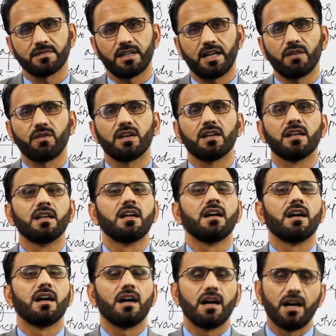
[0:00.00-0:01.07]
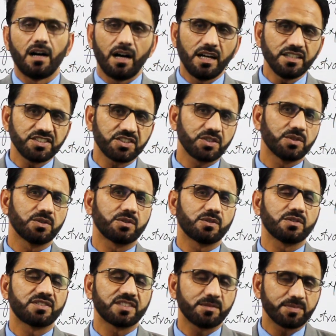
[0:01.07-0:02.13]
I will ask you to
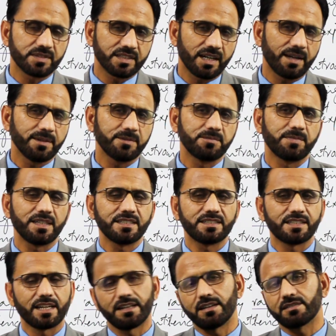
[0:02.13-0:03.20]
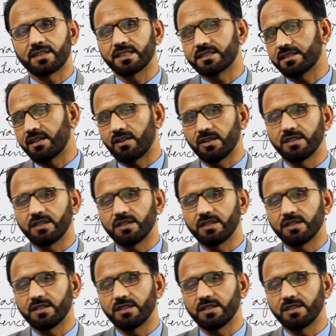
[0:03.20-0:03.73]
subscribe my channel right now.